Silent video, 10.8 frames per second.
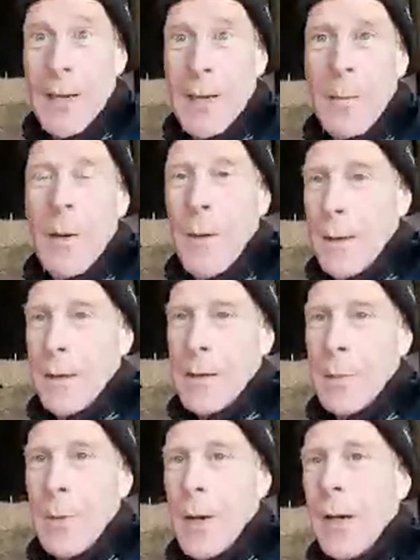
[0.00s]
to move it in the
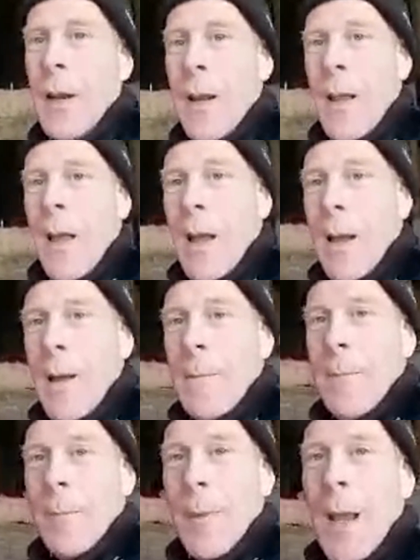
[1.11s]
spring. And
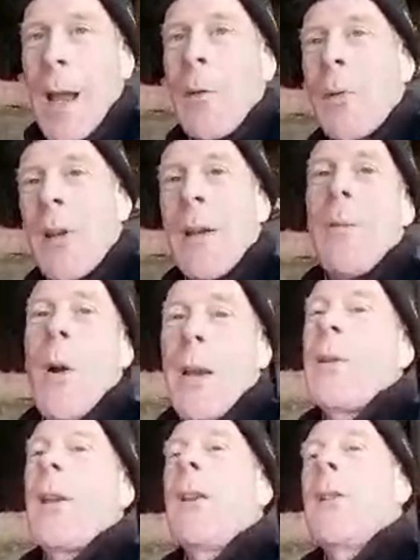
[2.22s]
also what I can do
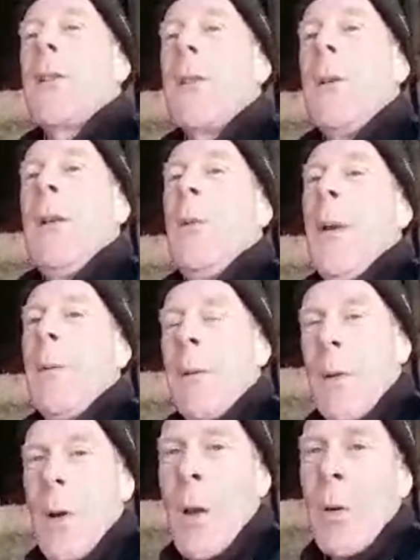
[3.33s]
is I can just do a little bit when I've
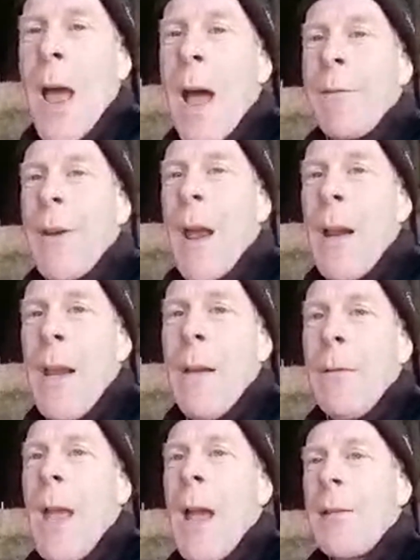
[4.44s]
got half an hour here
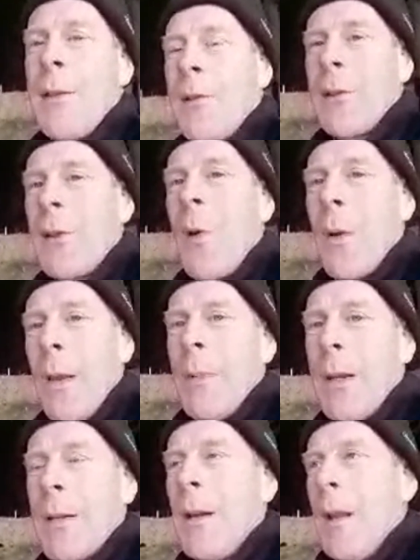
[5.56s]
and there to just log it,
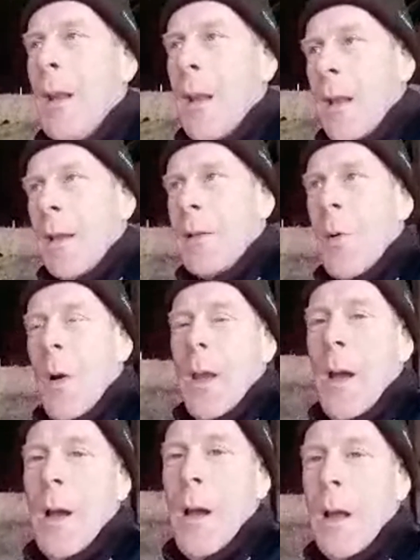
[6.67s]
because it's quite
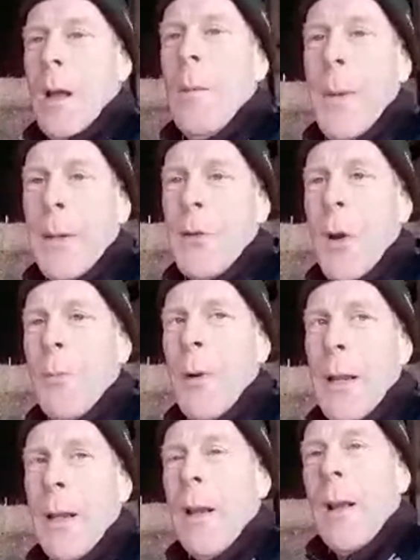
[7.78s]
a big job,
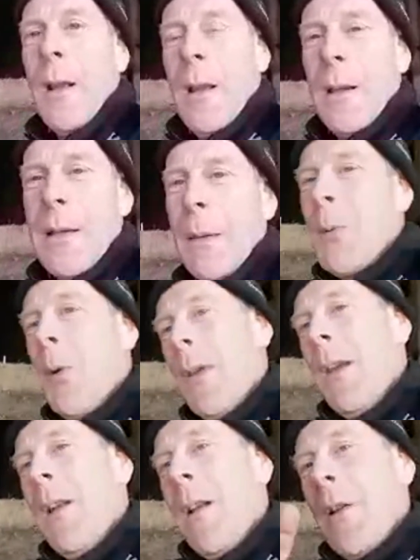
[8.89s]
really. It's typical that,
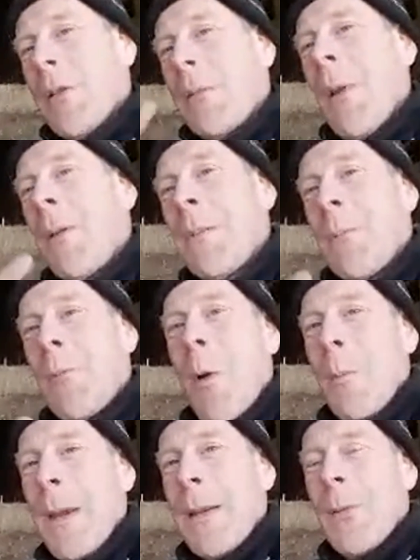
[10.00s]
you've got some nice rotten
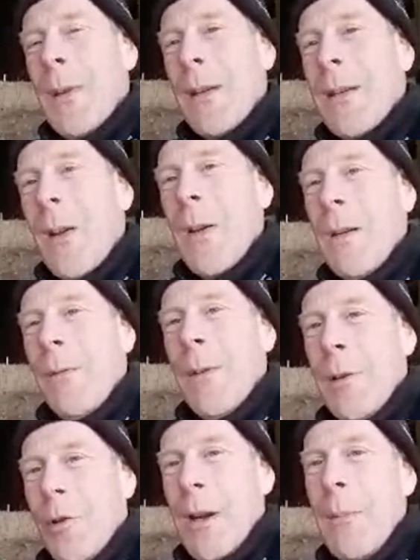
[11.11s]
bits on the side of the
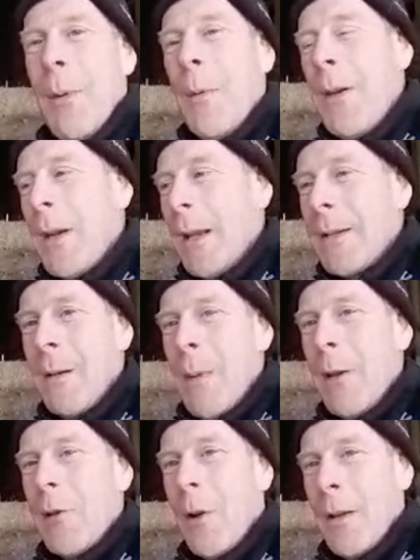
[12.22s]
tree, but when you get to the
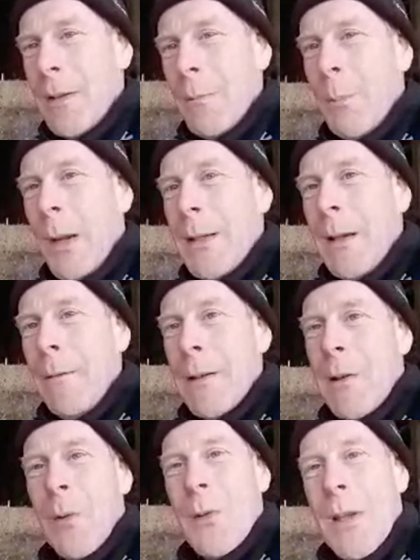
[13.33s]
main trunk, there's some big serious
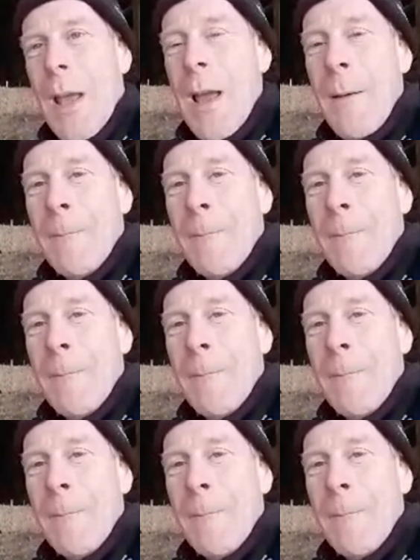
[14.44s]
logs there.